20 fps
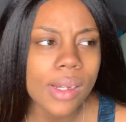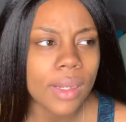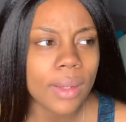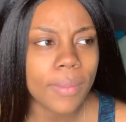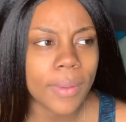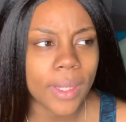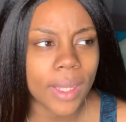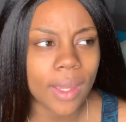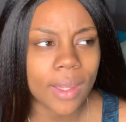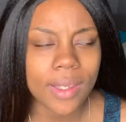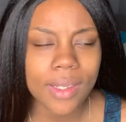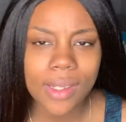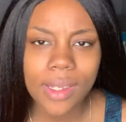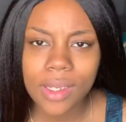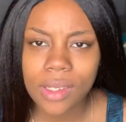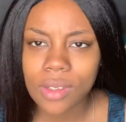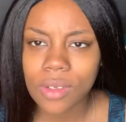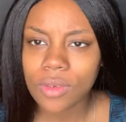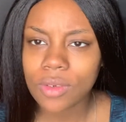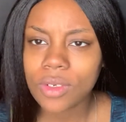But yeah, he's like,
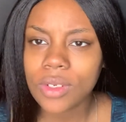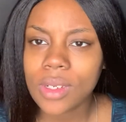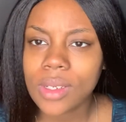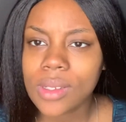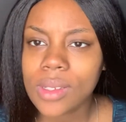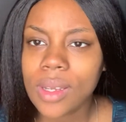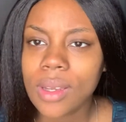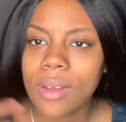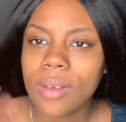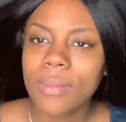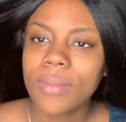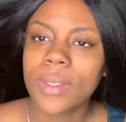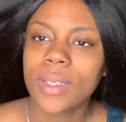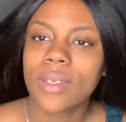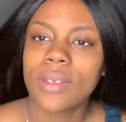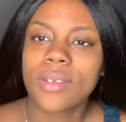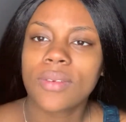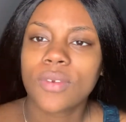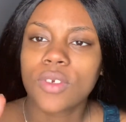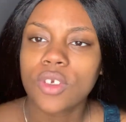don't stress out,
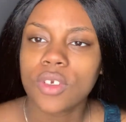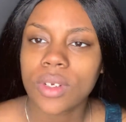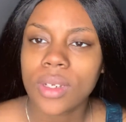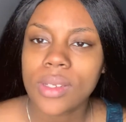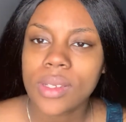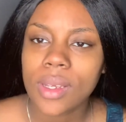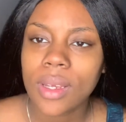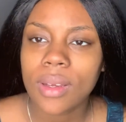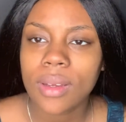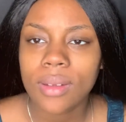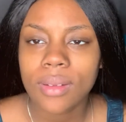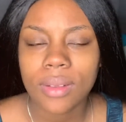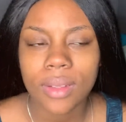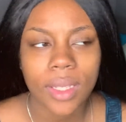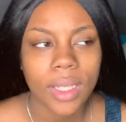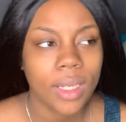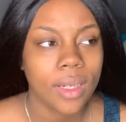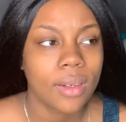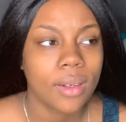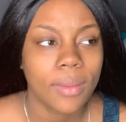because if you stress out,
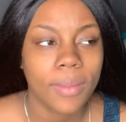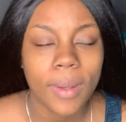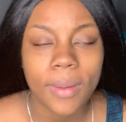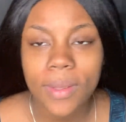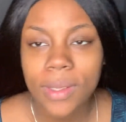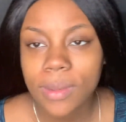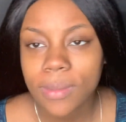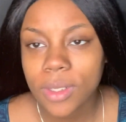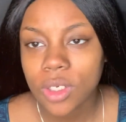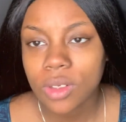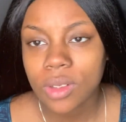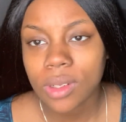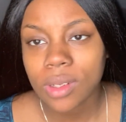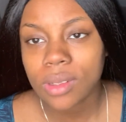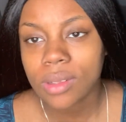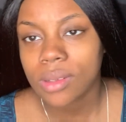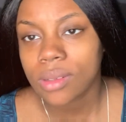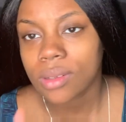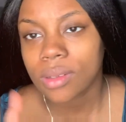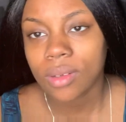then the baby's gonna be
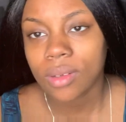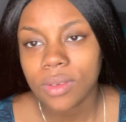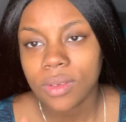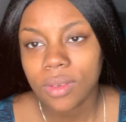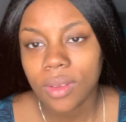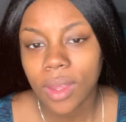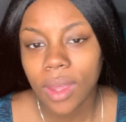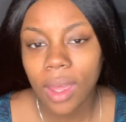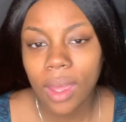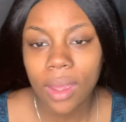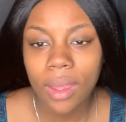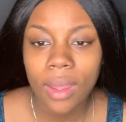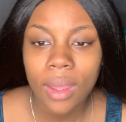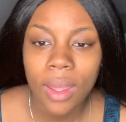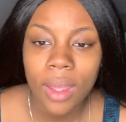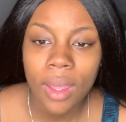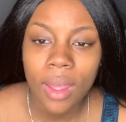stressed. do that.